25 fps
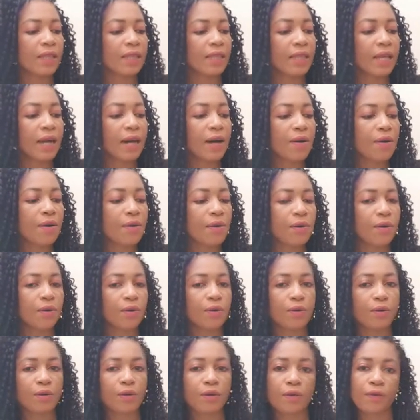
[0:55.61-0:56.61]
Now,
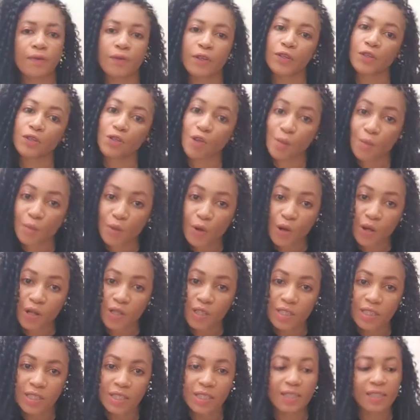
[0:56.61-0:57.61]
for some
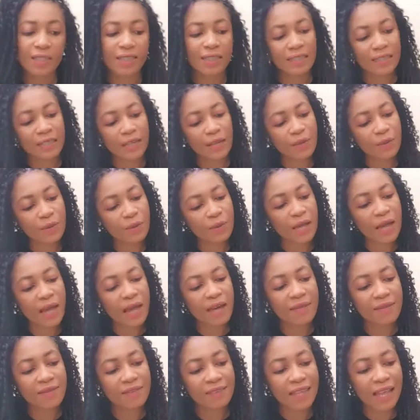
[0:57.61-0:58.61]
cultures, they could
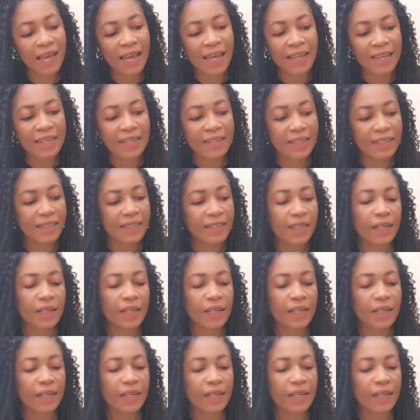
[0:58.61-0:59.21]
have like